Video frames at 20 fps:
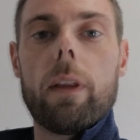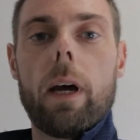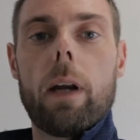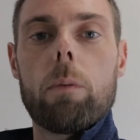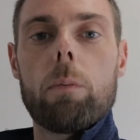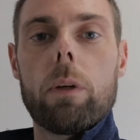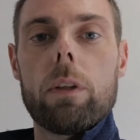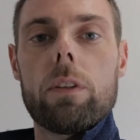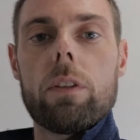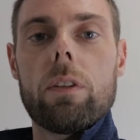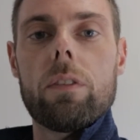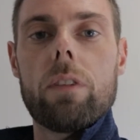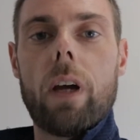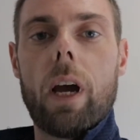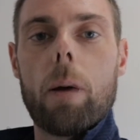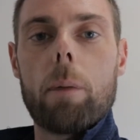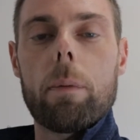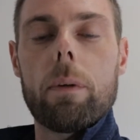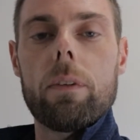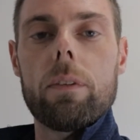that once it's
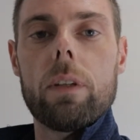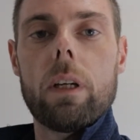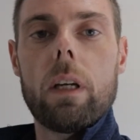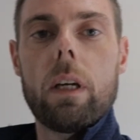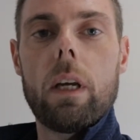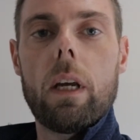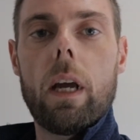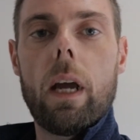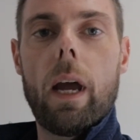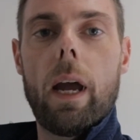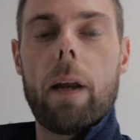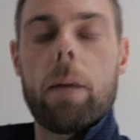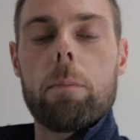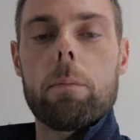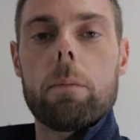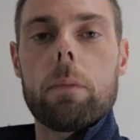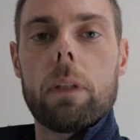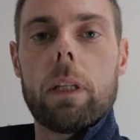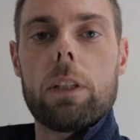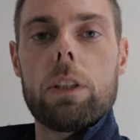happened,
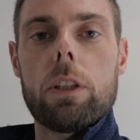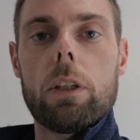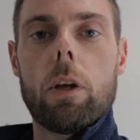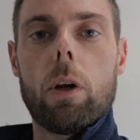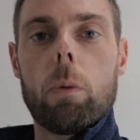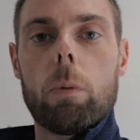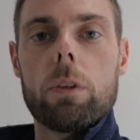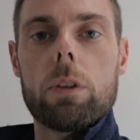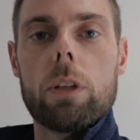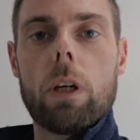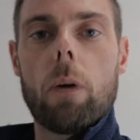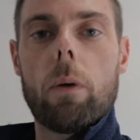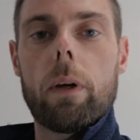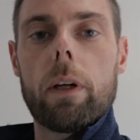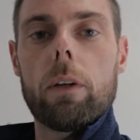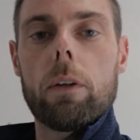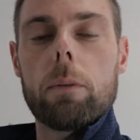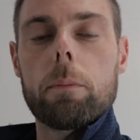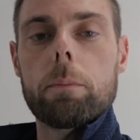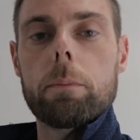and let you know what's
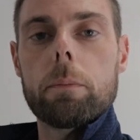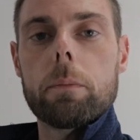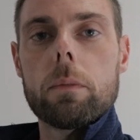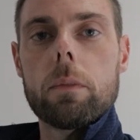going on.